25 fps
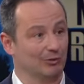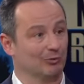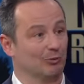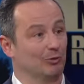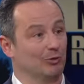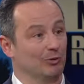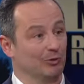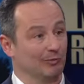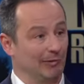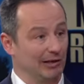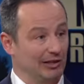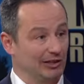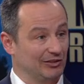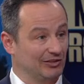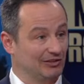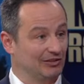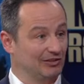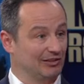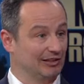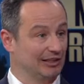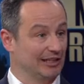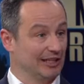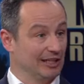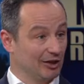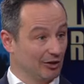through the patient's
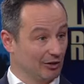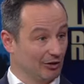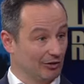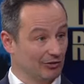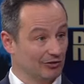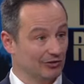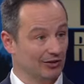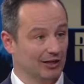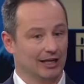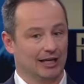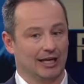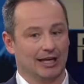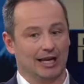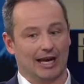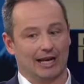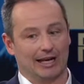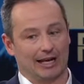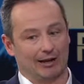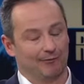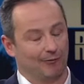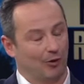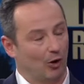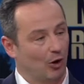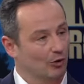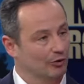ears, and they
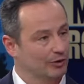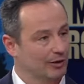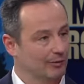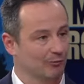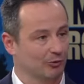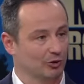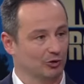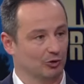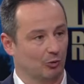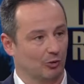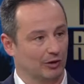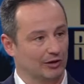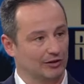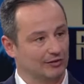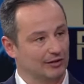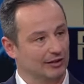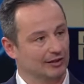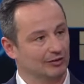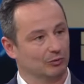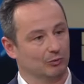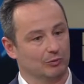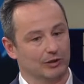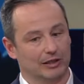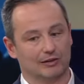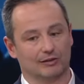followed them for
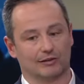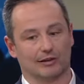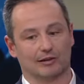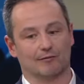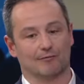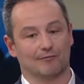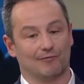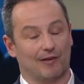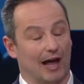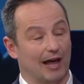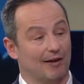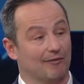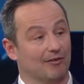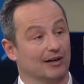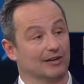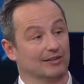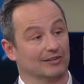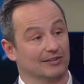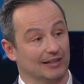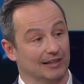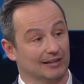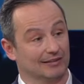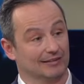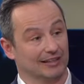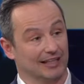26 weeks, and 5 out of
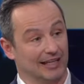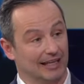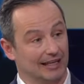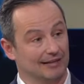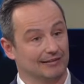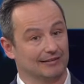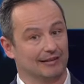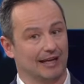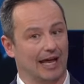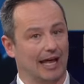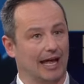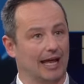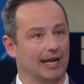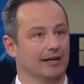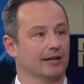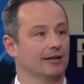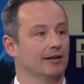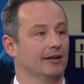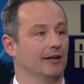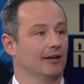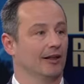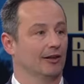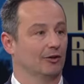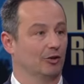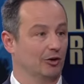6 kids had
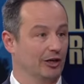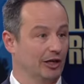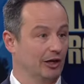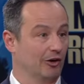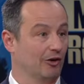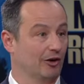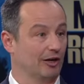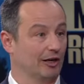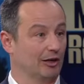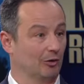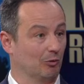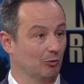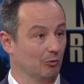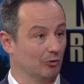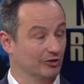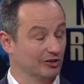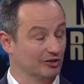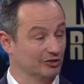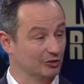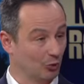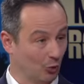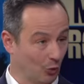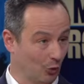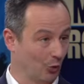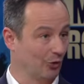their hearing
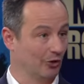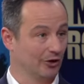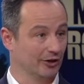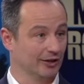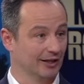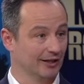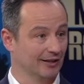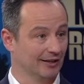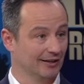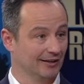restored.